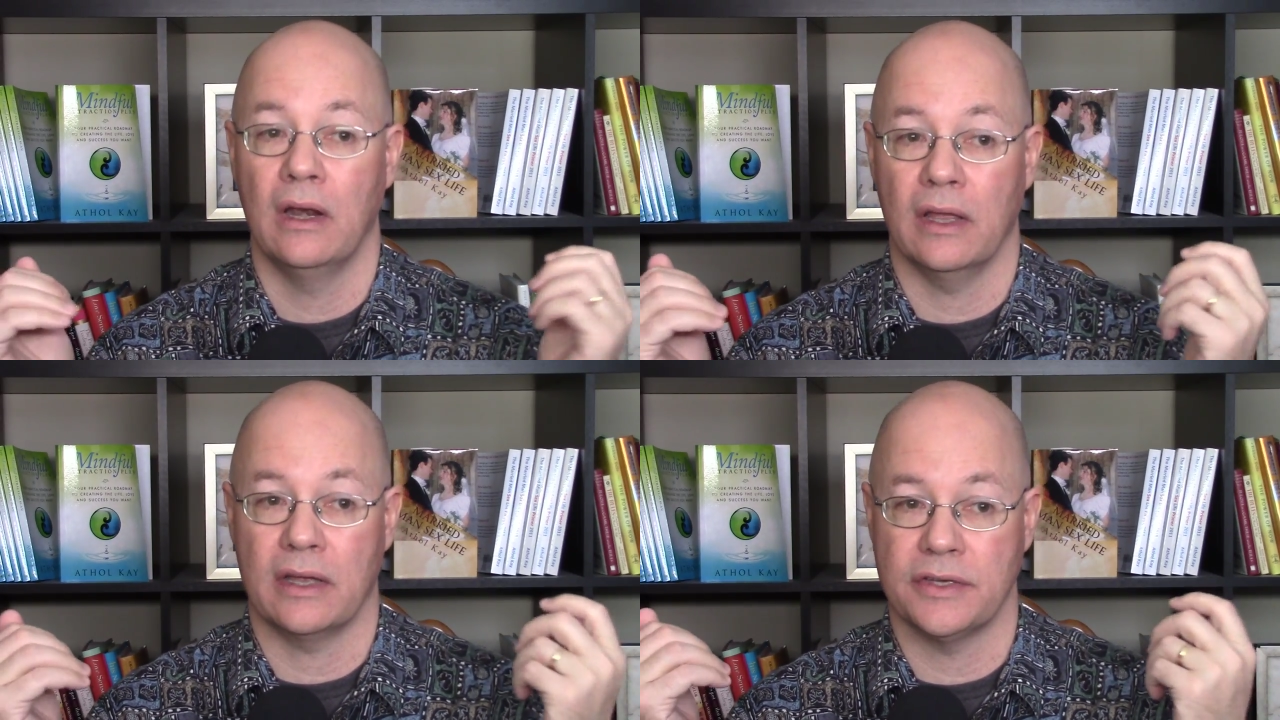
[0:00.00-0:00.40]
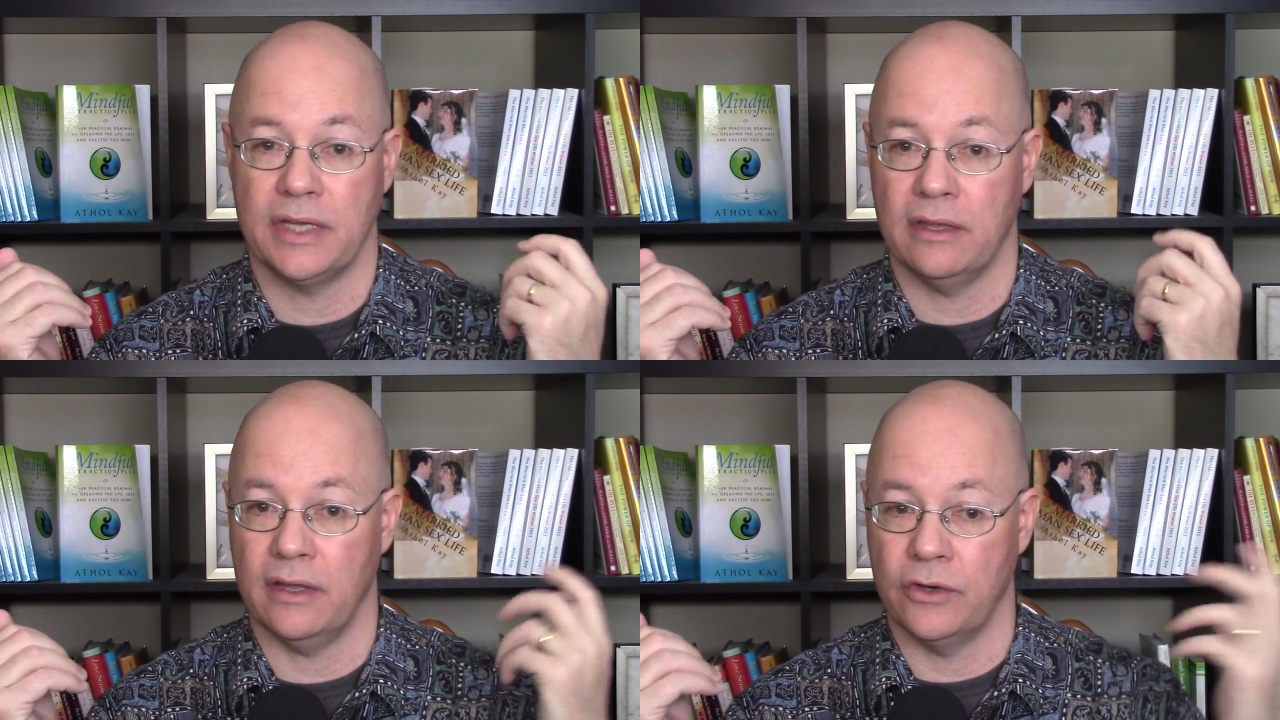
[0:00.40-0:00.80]
Like I
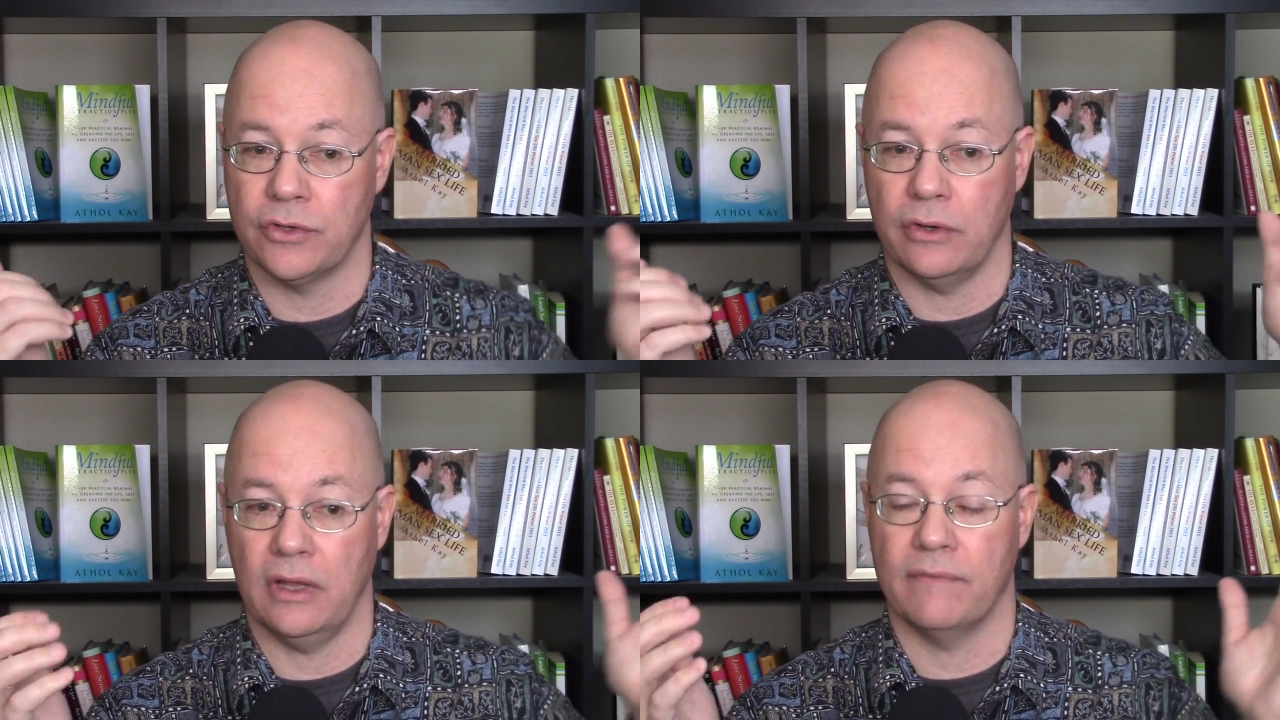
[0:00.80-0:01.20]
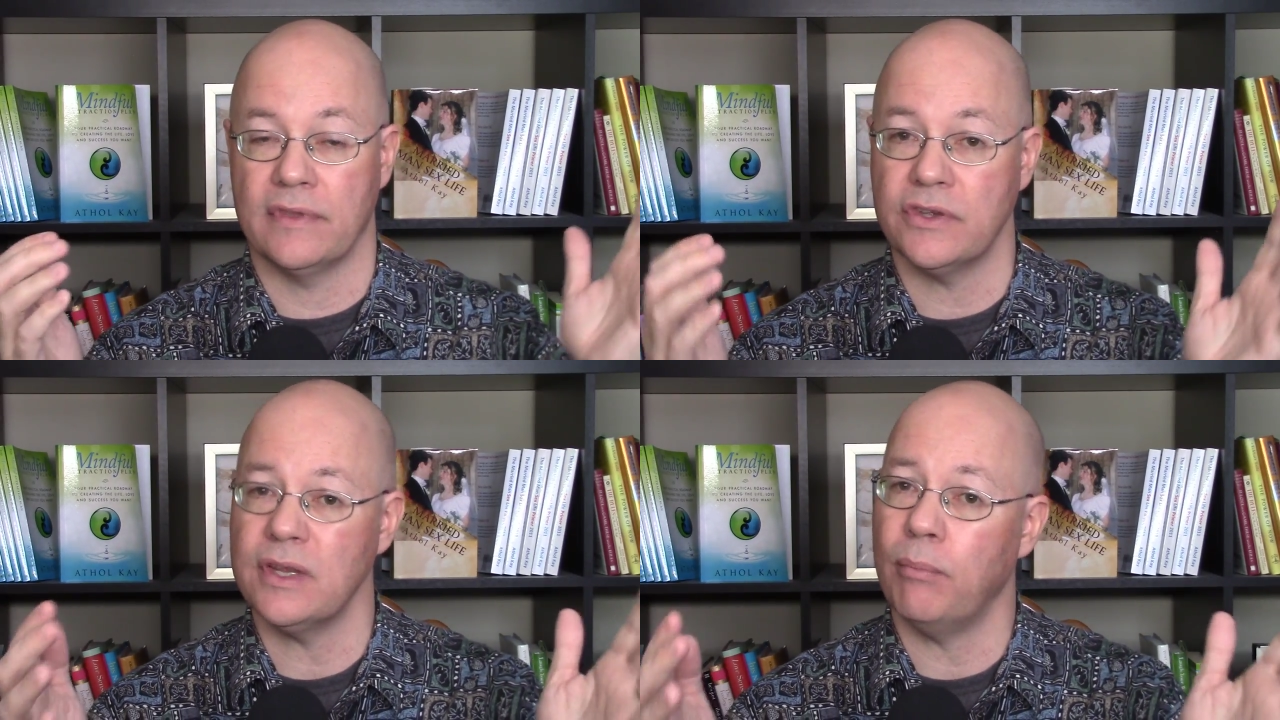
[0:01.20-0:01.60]
said in the intro, if
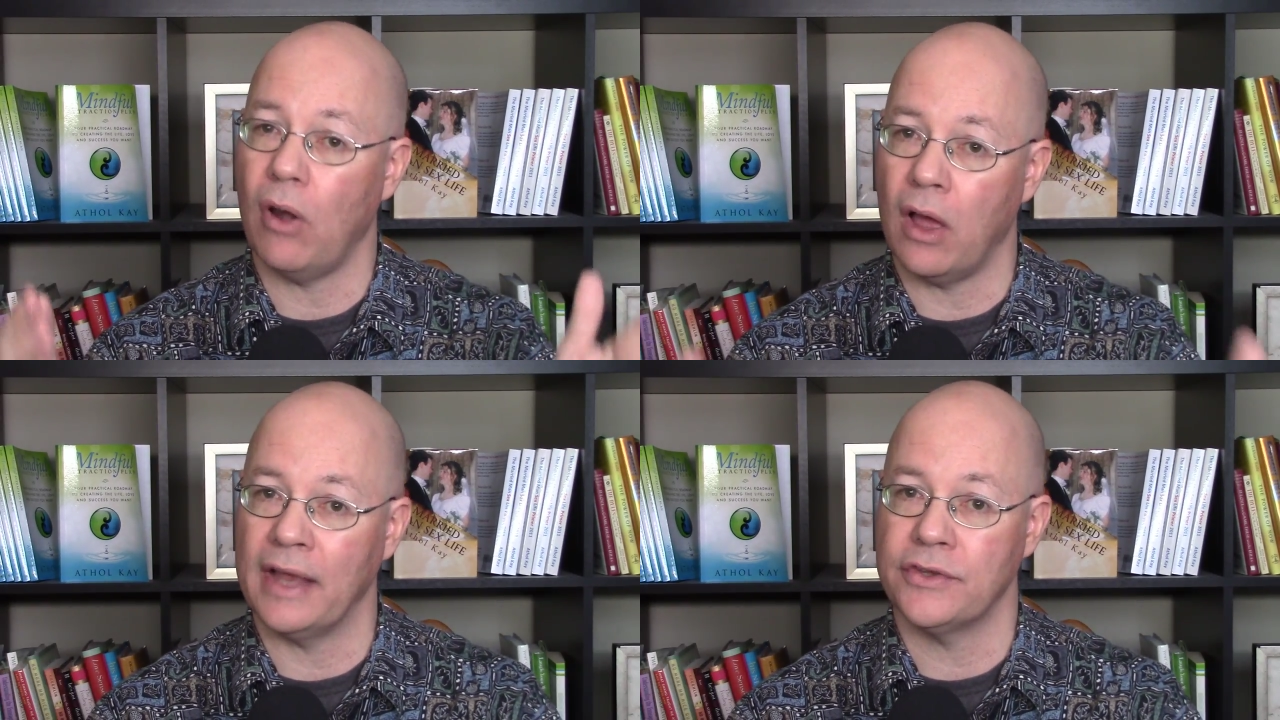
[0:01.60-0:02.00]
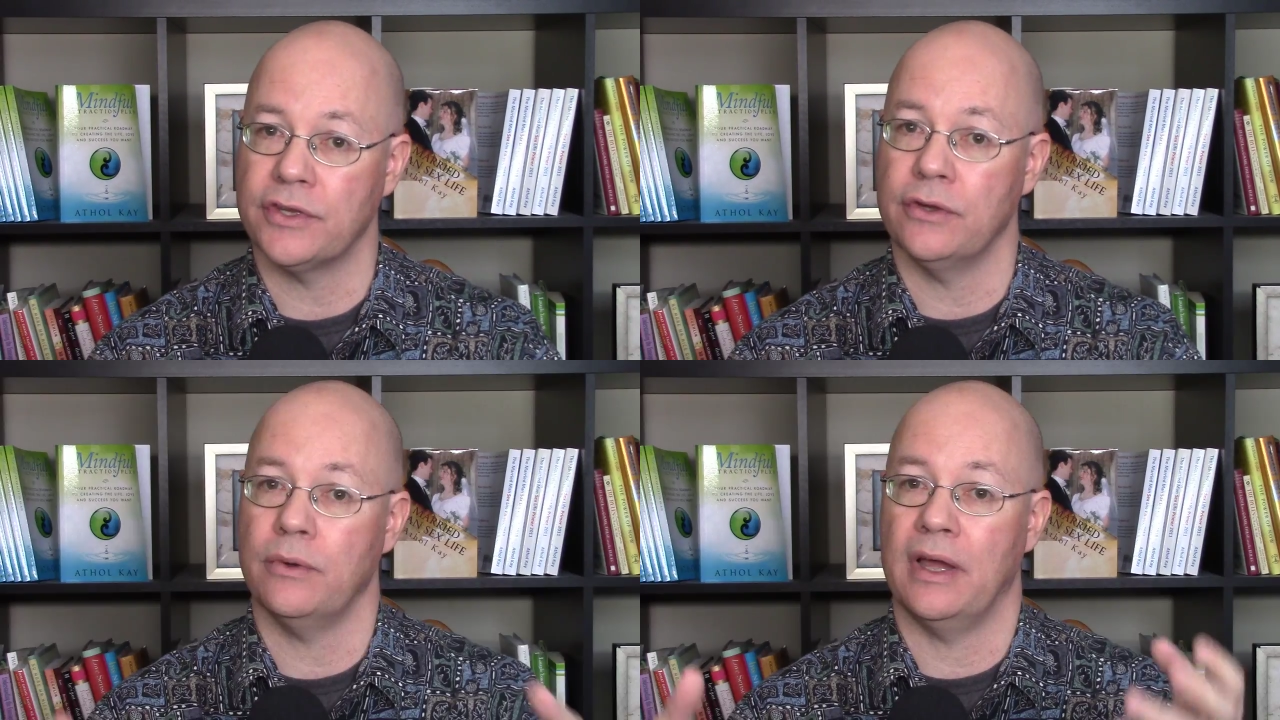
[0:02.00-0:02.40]
this applies
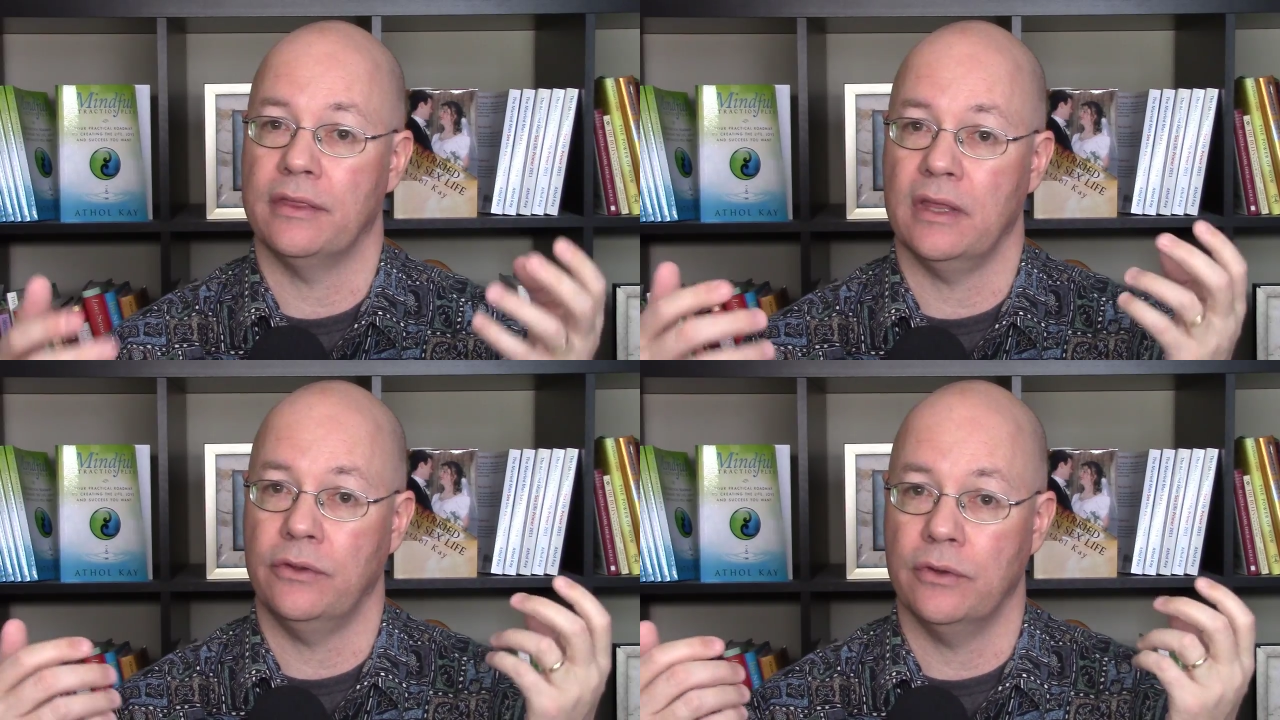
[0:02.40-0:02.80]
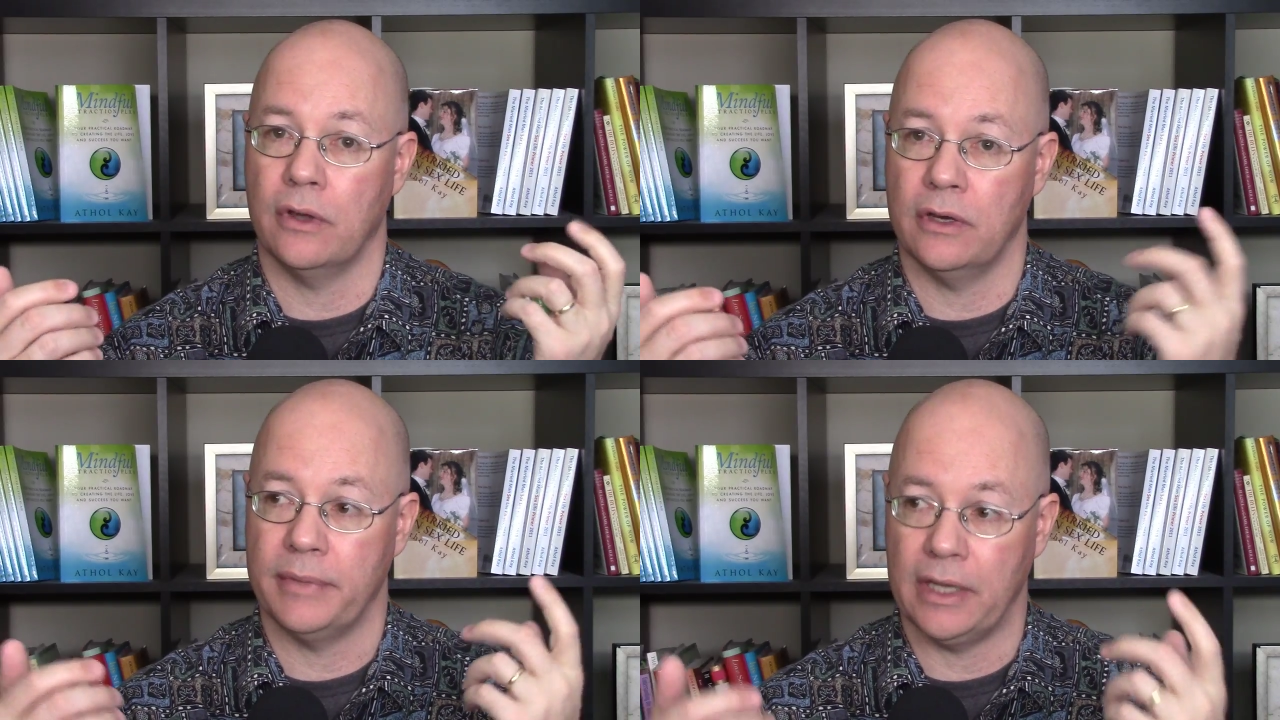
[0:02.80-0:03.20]
to you, I think you're
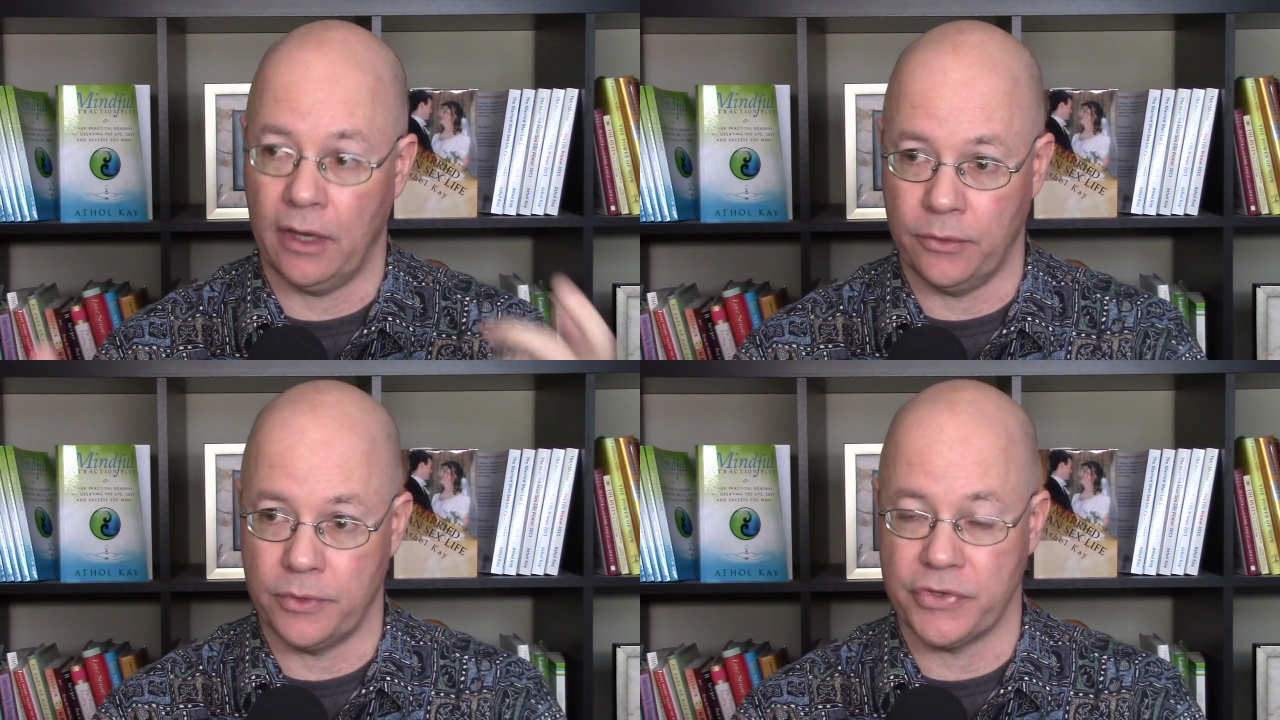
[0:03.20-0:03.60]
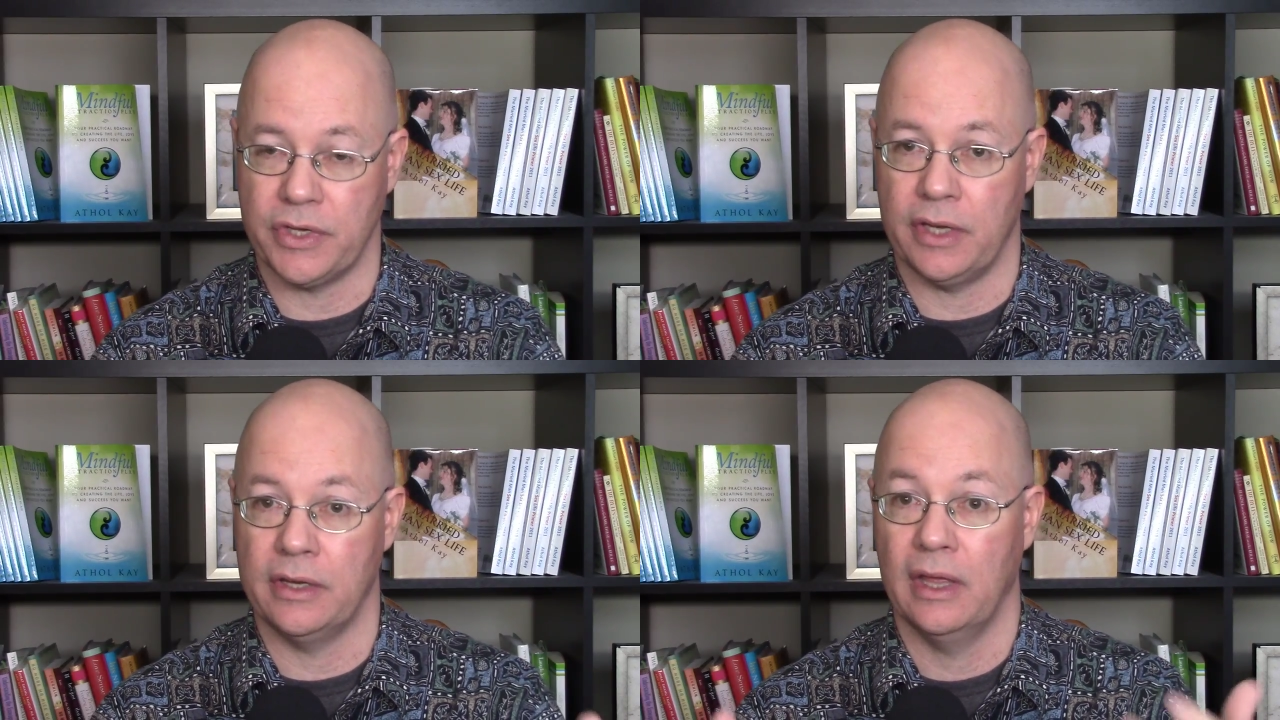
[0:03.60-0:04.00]
going to be
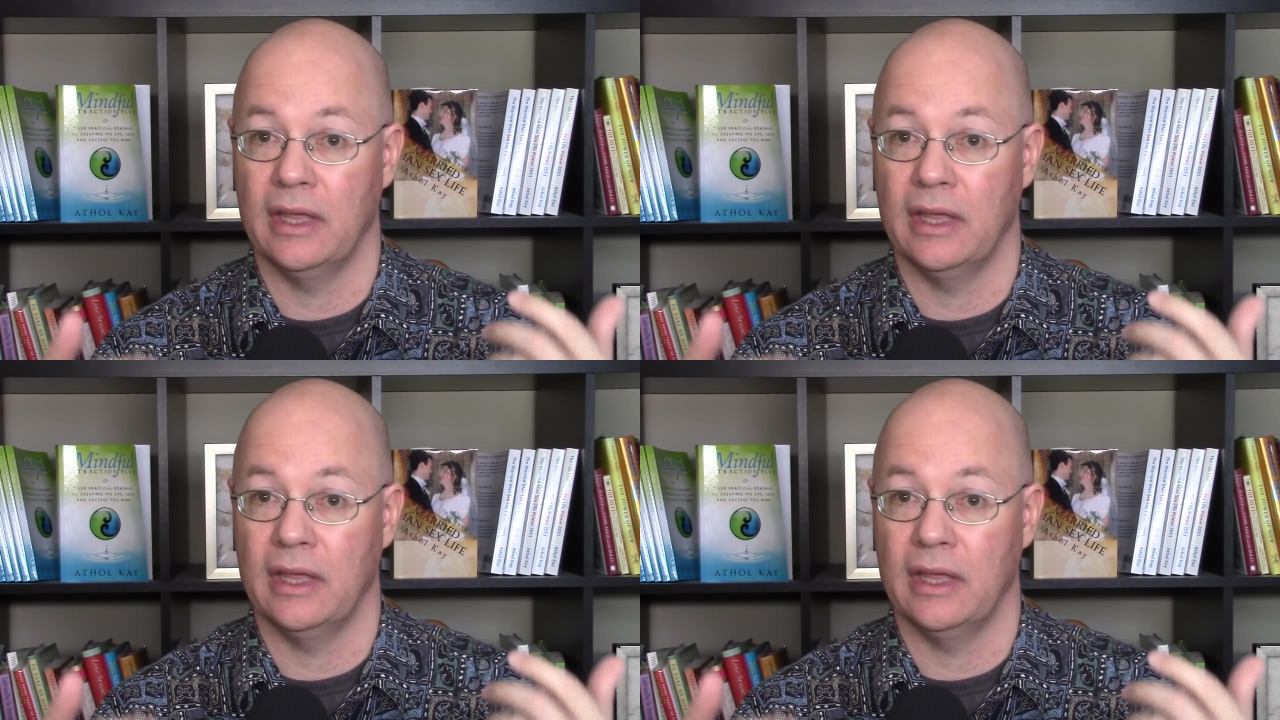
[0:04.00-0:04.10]
interested.